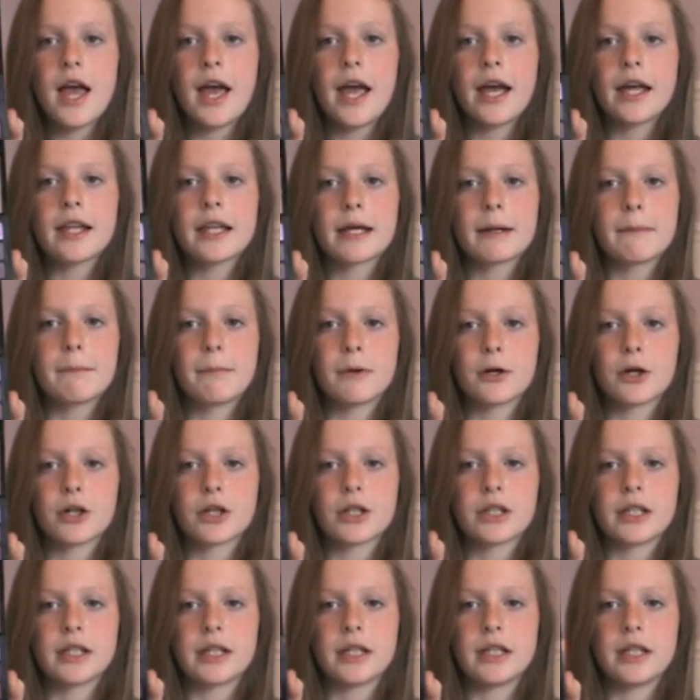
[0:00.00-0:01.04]
a like
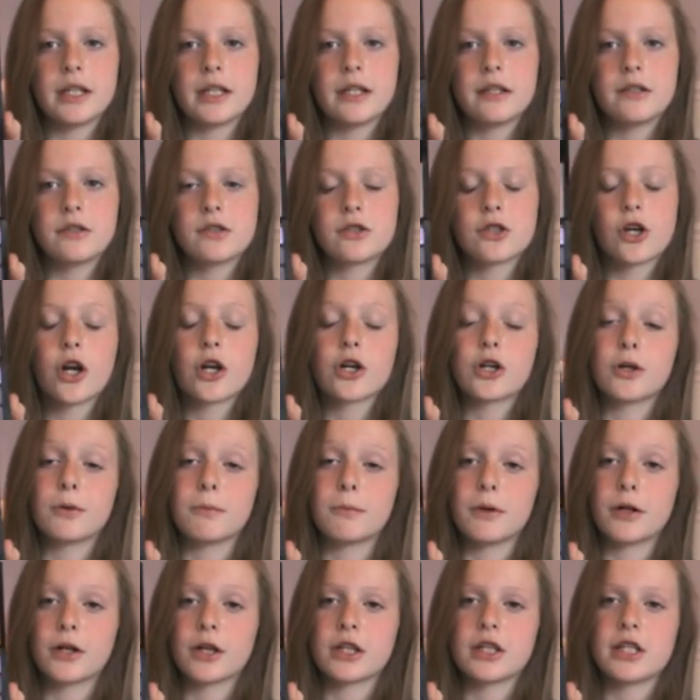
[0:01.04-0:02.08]
burgundy, darker
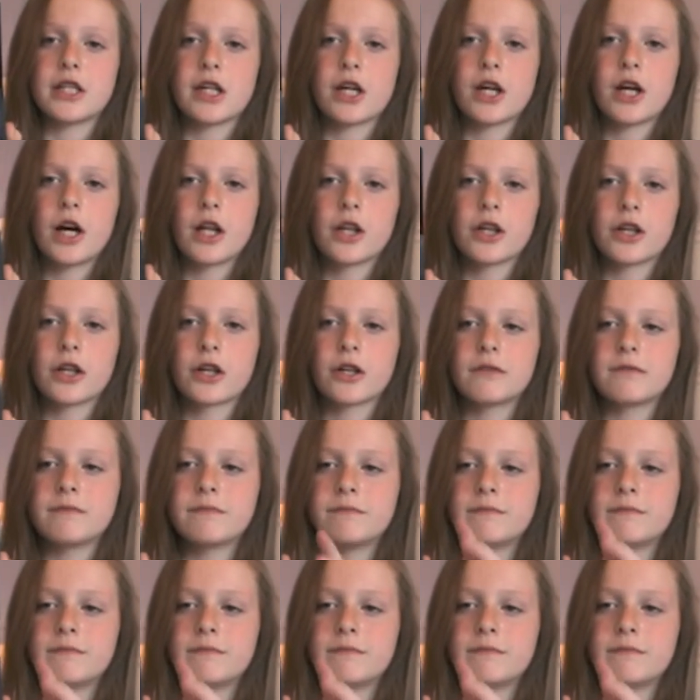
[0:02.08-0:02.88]
burgundy color.